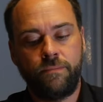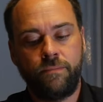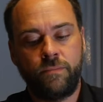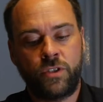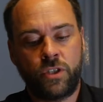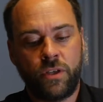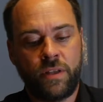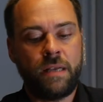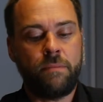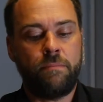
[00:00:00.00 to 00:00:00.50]

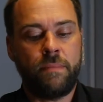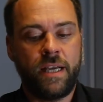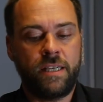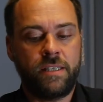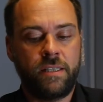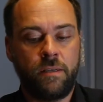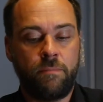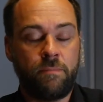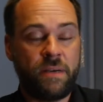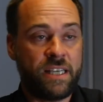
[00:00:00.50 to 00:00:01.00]
So that
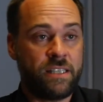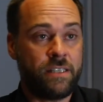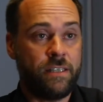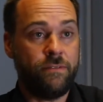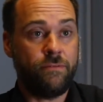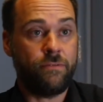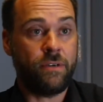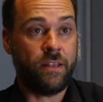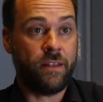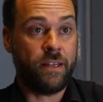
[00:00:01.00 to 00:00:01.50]
makes it a
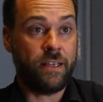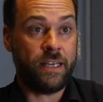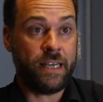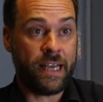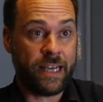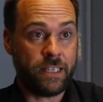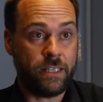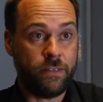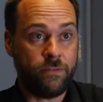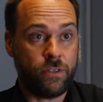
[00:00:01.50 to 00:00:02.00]
passive rather than an
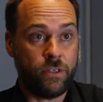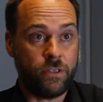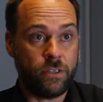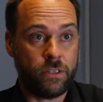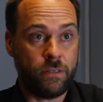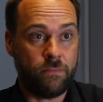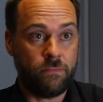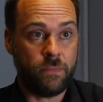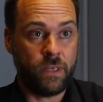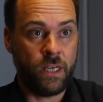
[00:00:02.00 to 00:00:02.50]
active
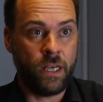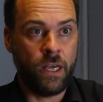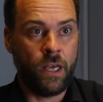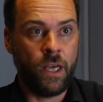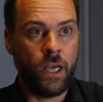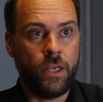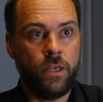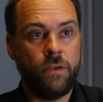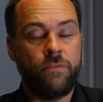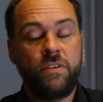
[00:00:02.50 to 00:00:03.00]
system.
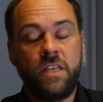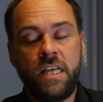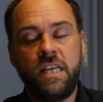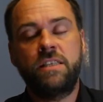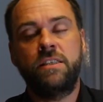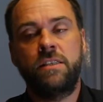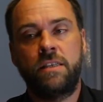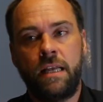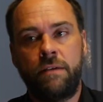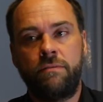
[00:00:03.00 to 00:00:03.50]
You have
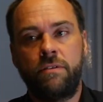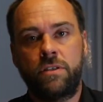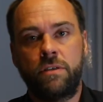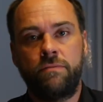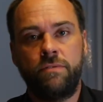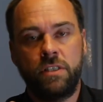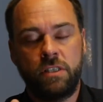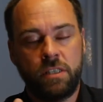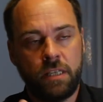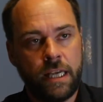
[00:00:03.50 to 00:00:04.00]
decent levels
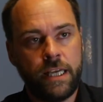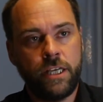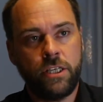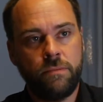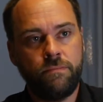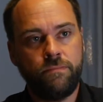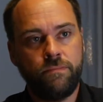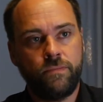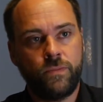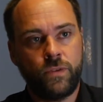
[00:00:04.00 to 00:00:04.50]
of
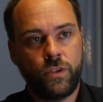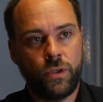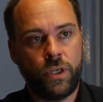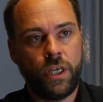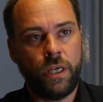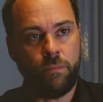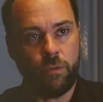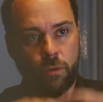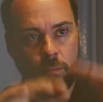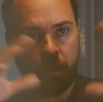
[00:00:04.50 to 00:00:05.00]
insulation to
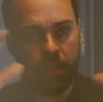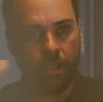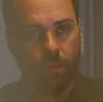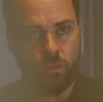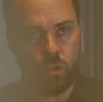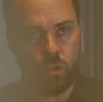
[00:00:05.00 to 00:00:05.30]
keep your building